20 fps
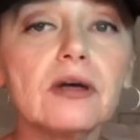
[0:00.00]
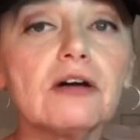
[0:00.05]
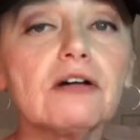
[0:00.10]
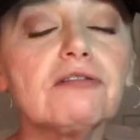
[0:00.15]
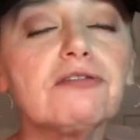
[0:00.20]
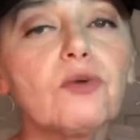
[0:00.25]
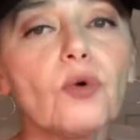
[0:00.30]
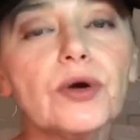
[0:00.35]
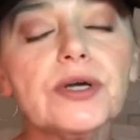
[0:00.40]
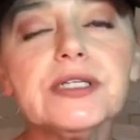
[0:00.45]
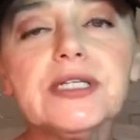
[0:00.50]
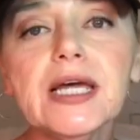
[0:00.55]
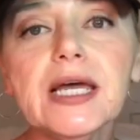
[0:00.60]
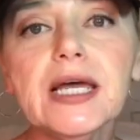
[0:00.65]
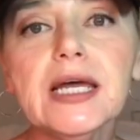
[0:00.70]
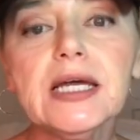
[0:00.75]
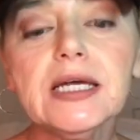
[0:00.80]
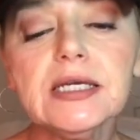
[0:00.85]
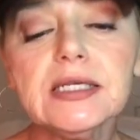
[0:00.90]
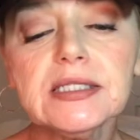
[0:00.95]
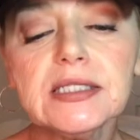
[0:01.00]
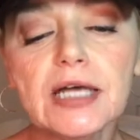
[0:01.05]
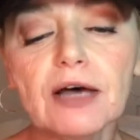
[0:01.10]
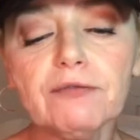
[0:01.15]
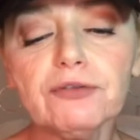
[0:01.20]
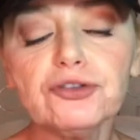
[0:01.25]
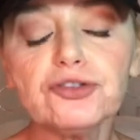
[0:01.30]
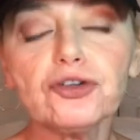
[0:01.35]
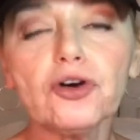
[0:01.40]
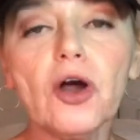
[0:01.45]
4 days
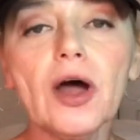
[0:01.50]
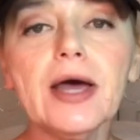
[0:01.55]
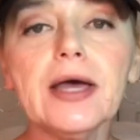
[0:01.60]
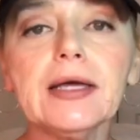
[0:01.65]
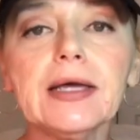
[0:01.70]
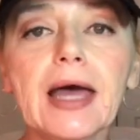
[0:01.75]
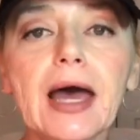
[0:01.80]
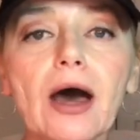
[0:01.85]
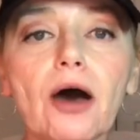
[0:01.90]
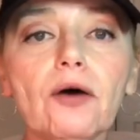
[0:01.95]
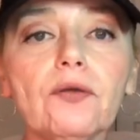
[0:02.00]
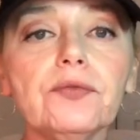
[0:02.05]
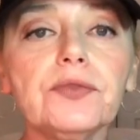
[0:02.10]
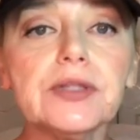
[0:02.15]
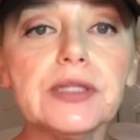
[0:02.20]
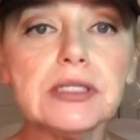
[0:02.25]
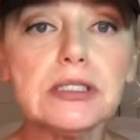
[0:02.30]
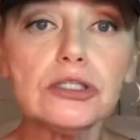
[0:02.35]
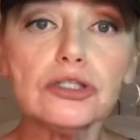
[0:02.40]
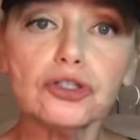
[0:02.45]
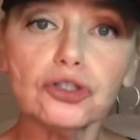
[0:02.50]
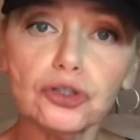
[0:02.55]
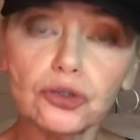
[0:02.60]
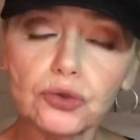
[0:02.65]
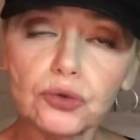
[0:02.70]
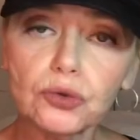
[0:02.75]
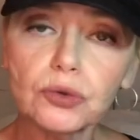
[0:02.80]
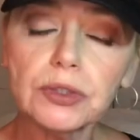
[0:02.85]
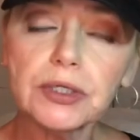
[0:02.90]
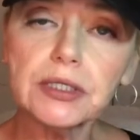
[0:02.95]
of trying out these
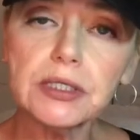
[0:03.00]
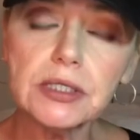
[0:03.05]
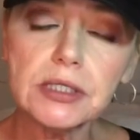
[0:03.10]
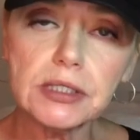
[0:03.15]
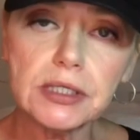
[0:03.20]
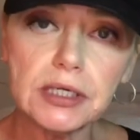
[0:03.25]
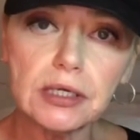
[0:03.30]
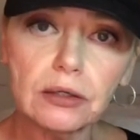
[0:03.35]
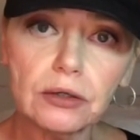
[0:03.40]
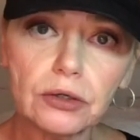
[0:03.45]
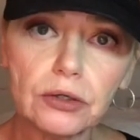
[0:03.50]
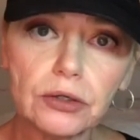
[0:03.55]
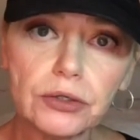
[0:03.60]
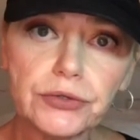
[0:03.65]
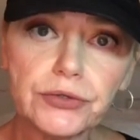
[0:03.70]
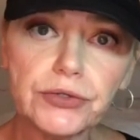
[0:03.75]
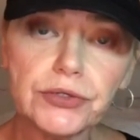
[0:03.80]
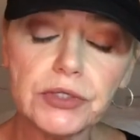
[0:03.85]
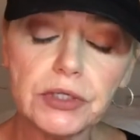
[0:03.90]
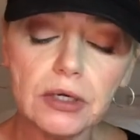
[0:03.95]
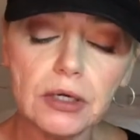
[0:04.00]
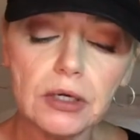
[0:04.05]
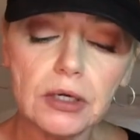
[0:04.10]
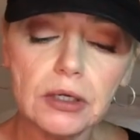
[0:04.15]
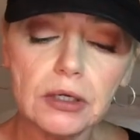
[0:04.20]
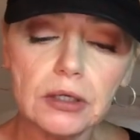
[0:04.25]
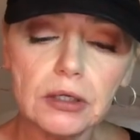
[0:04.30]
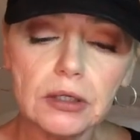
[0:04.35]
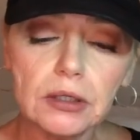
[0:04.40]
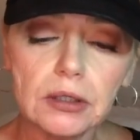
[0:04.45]
2 concealers,
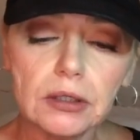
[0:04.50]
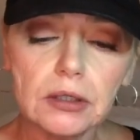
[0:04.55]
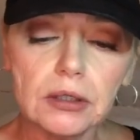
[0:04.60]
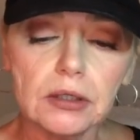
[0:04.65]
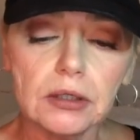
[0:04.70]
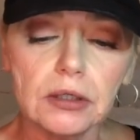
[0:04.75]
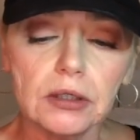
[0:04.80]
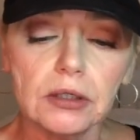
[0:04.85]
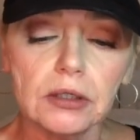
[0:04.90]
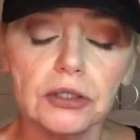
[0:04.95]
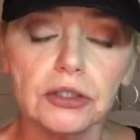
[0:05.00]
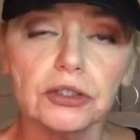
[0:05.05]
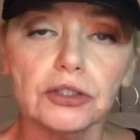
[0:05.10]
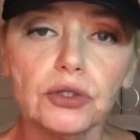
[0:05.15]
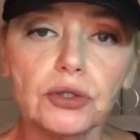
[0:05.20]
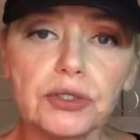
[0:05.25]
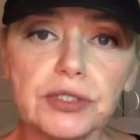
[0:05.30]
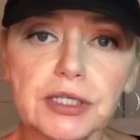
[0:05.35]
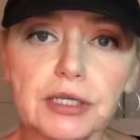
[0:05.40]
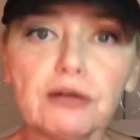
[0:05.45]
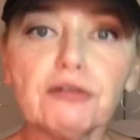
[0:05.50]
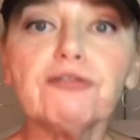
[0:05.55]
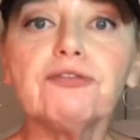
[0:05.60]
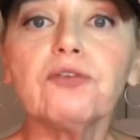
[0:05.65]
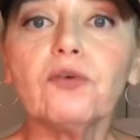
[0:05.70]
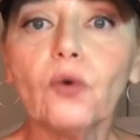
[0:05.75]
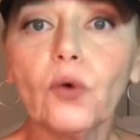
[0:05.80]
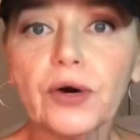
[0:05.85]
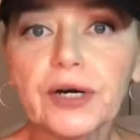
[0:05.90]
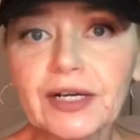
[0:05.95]
using
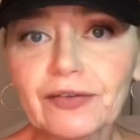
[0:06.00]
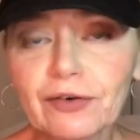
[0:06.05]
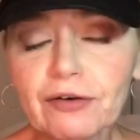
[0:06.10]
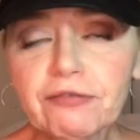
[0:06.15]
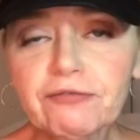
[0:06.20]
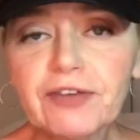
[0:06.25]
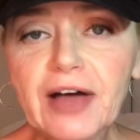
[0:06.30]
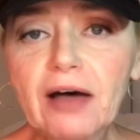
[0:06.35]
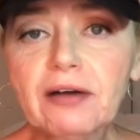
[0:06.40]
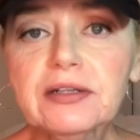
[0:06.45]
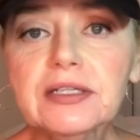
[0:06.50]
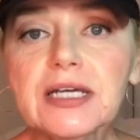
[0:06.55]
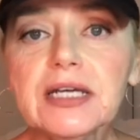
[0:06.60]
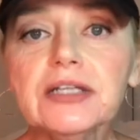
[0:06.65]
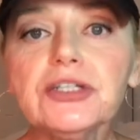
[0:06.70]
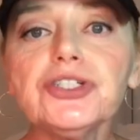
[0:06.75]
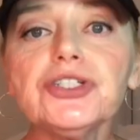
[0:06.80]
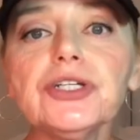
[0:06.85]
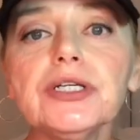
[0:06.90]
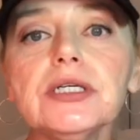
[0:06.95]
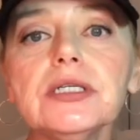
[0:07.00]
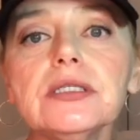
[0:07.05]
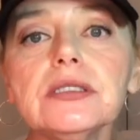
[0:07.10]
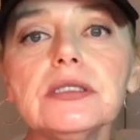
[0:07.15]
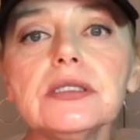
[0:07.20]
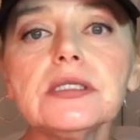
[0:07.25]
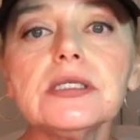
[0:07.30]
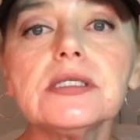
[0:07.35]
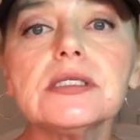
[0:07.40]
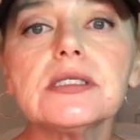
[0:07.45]
4 different
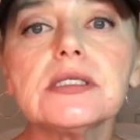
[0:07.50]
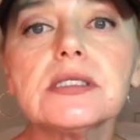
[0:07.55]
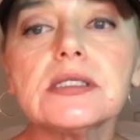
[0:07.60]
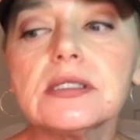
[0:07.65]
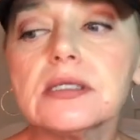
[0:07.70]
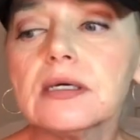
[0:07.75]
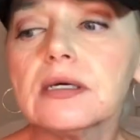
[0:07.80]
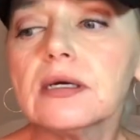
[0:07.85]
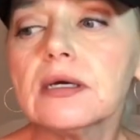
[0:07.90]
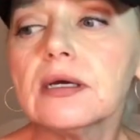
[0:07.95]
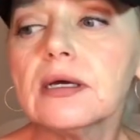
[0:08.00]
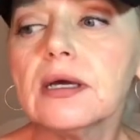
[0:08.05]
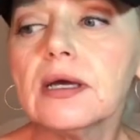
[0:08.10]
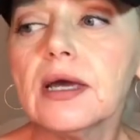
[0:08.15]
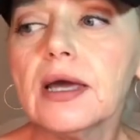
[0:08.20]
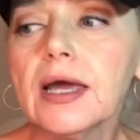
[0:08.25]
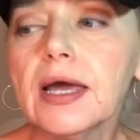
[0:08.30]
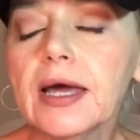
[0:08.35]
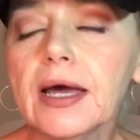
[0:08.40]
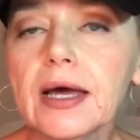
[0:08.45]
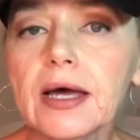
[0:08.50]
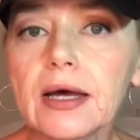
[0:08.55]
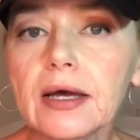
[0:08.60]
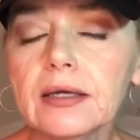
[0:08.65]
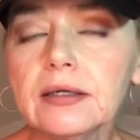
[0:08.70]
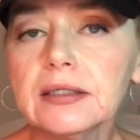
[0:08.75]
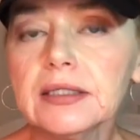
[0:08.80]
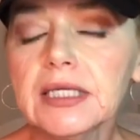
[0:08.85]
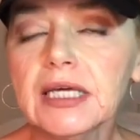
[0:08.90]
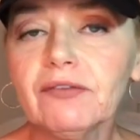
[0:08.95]
foundations,
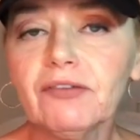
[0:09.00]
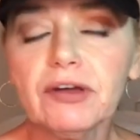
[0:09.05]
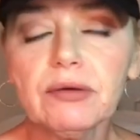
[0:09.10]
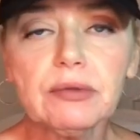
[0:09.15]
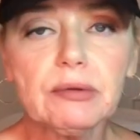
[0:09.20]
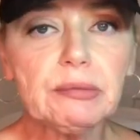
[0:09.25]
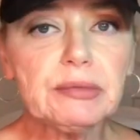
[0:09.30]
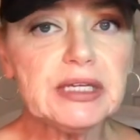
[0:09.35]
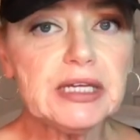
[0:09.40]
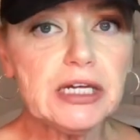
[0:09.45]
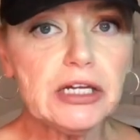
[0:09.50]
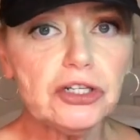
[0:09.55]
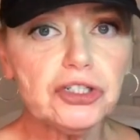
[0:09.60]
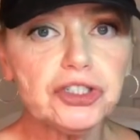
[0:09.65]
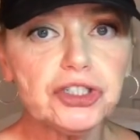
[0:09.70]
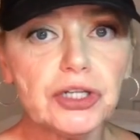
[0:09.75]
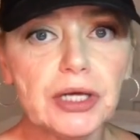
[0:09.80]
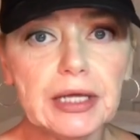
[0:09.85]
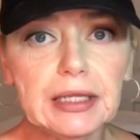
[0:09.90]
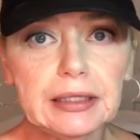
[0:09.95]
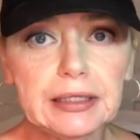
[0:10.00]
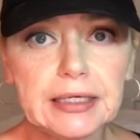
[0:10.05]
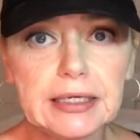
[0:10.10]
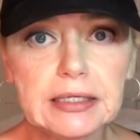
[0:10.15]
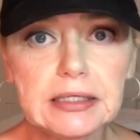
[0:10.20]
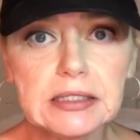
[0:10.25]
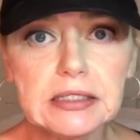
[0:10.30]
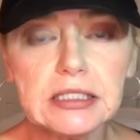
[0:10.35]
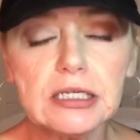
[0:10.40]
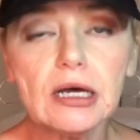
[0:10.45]
and giving them each at
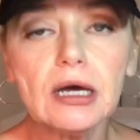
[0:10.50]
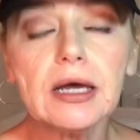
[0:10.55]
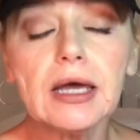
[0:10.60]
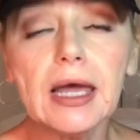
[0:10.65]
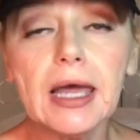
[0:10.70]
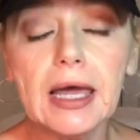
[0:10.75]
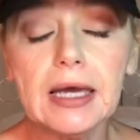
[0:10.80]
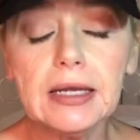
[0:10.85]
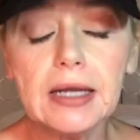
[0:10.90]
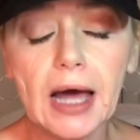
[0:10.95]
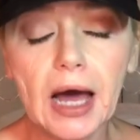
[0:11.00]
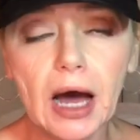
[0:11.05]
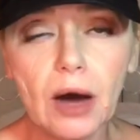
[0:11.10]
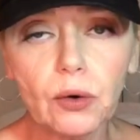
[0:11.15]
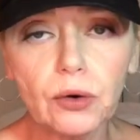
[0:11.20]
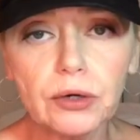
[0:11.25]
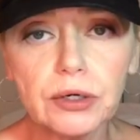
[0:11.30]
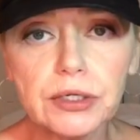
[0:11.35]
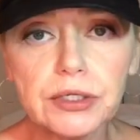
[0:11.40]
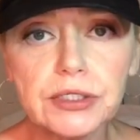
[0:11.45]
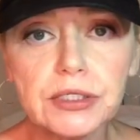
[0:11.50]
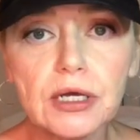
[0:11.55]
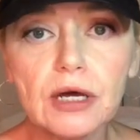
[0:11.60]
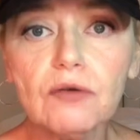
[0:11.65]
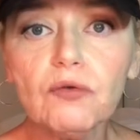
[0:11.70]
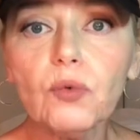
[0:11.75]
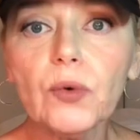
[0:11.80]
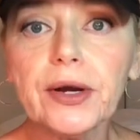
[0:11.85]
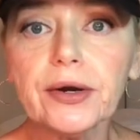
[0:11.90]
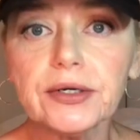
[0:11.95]
least 8 hours
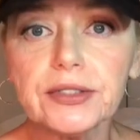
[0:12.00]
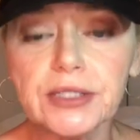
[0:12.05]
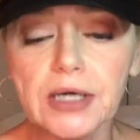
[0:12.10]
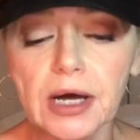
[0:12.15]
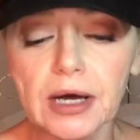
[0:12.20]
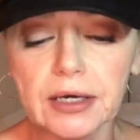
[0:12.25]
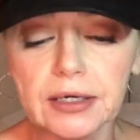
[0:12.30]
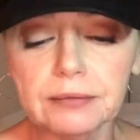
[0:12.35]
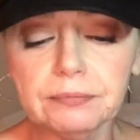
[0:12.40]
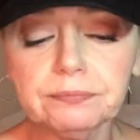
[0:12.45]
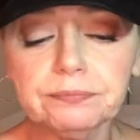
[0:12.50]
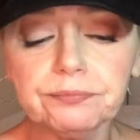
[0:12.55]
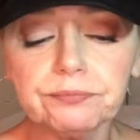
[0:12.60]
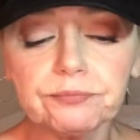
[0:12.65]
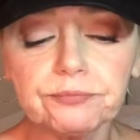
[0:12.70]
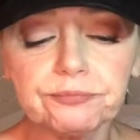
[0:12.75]
of wear time.